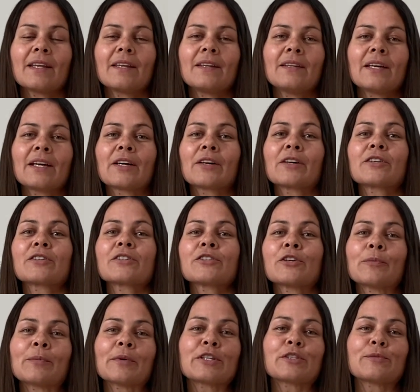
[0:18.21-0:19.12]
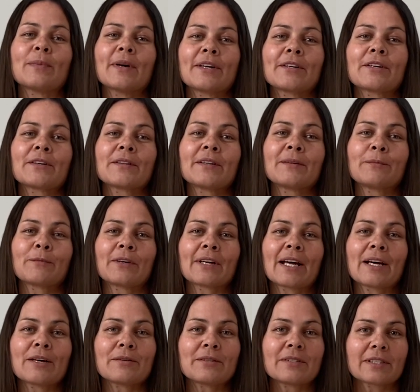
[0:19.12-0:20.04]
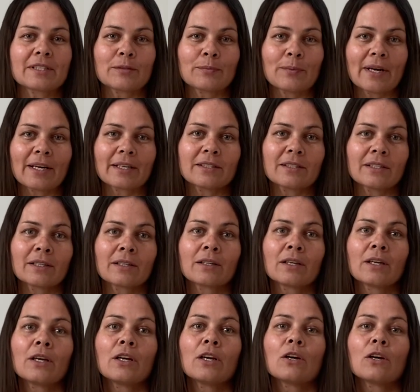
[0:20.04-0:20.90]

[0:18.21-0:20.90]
They're so much better than what I was expecting.